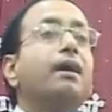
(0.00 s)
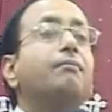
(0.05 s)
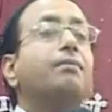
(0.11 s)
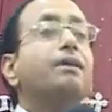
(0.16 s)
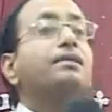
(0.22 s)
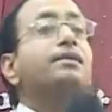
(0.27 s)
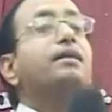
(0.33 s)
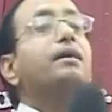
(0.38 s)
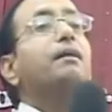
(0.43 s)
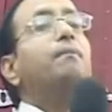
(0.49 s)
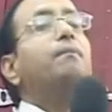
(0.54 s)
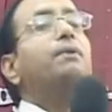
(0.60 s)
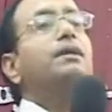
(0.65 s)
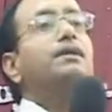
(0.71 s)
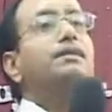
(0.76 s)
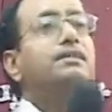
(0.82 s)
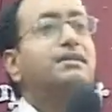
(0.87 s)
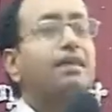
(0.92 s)
Brother,
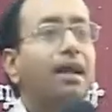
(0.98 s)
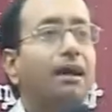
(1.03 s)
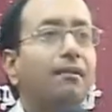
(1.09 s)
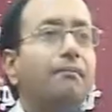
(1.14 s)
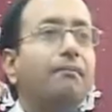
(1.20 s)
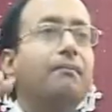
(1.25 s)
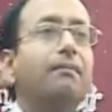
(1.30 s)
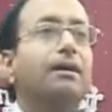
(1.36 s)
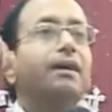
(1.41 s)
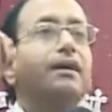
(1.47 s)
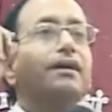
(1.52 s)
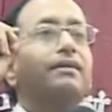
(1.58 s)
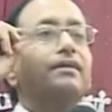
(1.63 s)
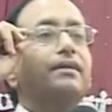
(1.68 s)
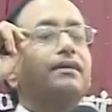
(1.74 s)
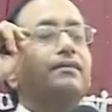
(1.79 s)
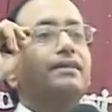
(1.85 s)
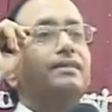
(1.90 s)
please come.
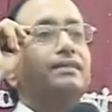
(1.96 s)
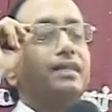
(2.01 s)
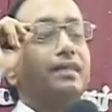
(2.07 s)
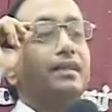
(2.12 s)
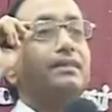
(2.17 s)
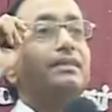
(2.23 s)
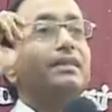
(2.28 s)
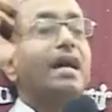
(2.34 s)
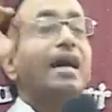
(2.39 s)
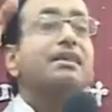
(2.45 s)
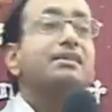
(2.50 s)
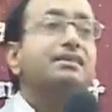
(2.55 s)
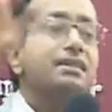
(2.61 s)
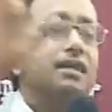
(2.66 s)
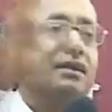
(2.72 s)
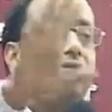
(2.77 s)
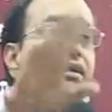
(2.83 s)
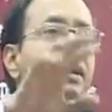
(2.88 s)
There is a
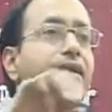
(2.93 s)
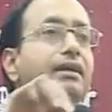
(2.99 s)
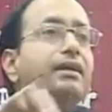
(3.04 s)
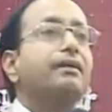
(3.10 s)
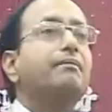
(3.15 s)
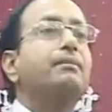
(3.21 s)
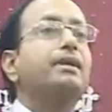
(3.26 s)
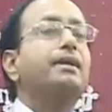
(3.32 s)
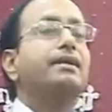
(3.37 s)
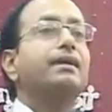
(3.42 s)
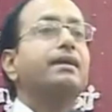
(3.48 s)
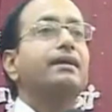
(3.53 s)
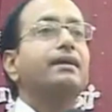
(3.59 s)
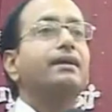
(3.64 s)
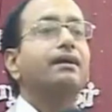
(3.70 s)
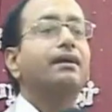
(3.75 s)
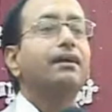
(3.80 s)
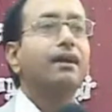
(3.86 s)
Thanksgiving
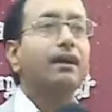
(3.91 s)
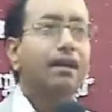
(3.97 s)
meeting.